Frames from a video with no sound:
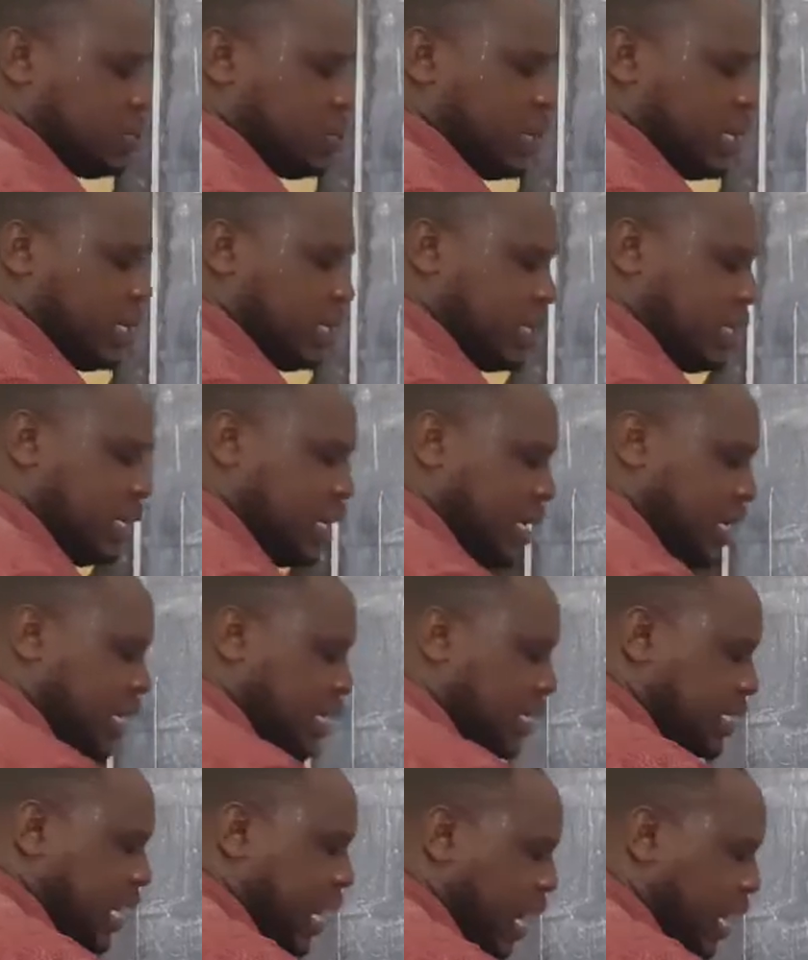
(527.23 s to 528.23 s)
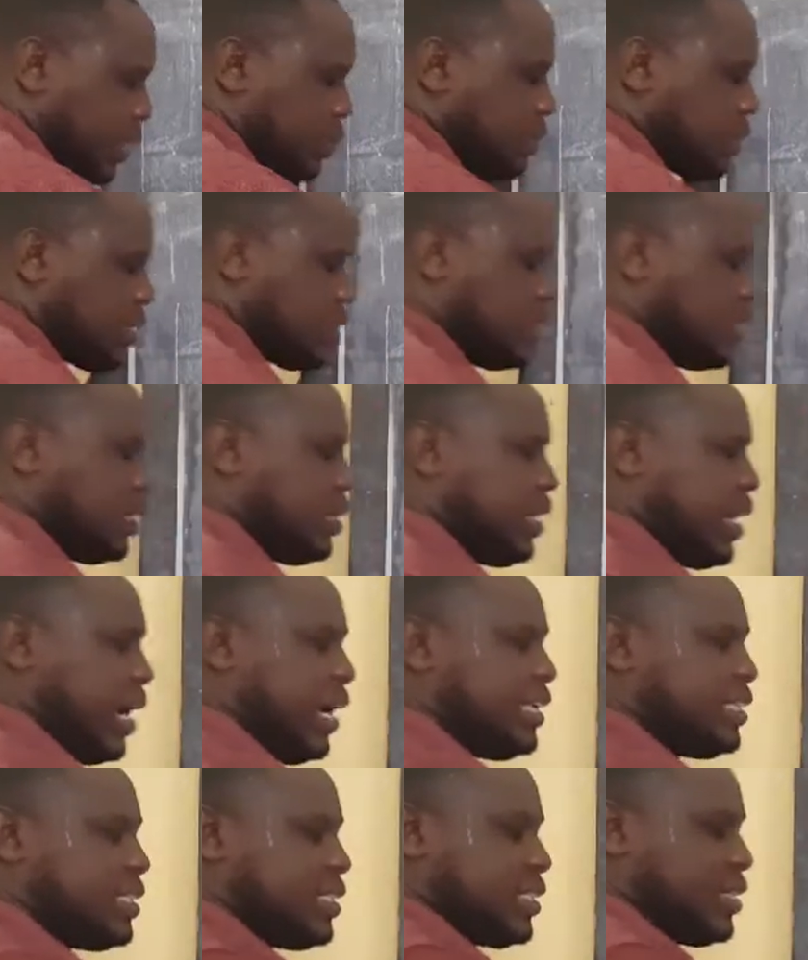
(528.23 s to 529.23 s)
width times the
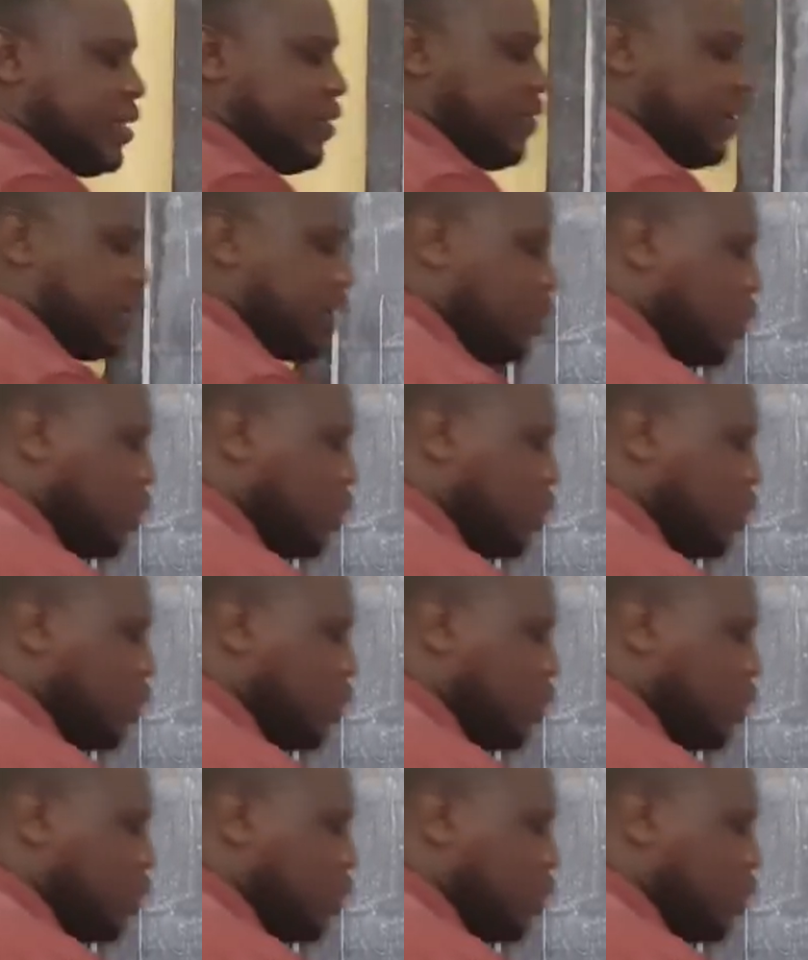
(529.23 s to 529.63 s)
height is given